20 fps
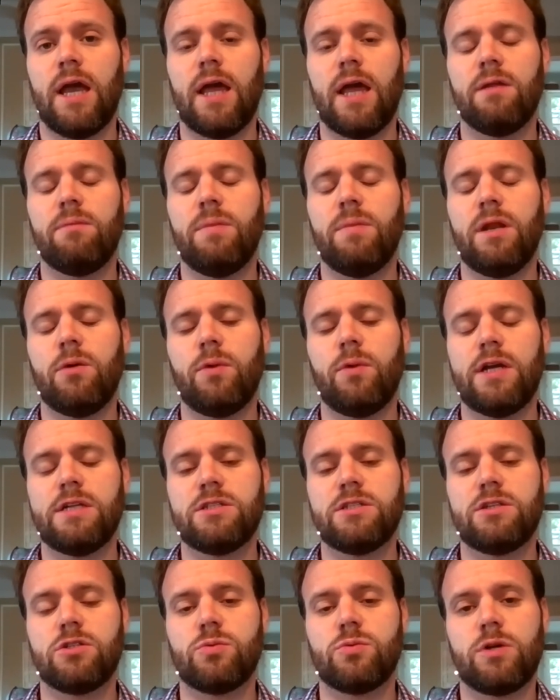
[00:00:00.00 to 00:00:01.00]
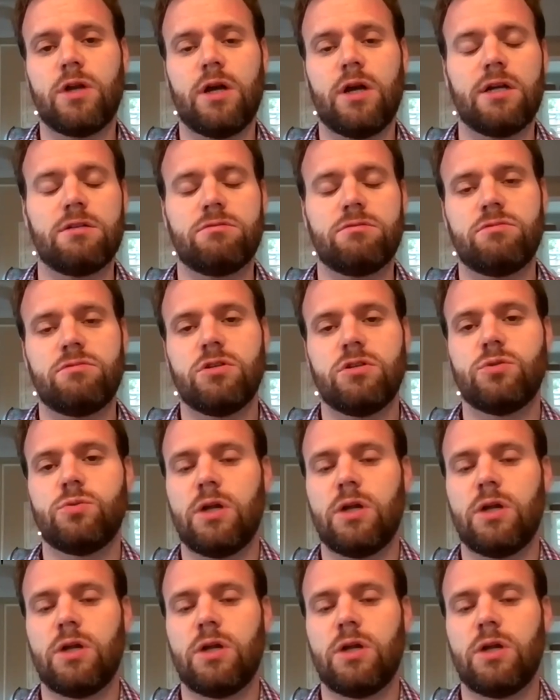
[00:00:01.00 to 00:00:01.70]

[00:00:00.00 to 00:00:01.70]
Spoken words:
And in many ways, those were not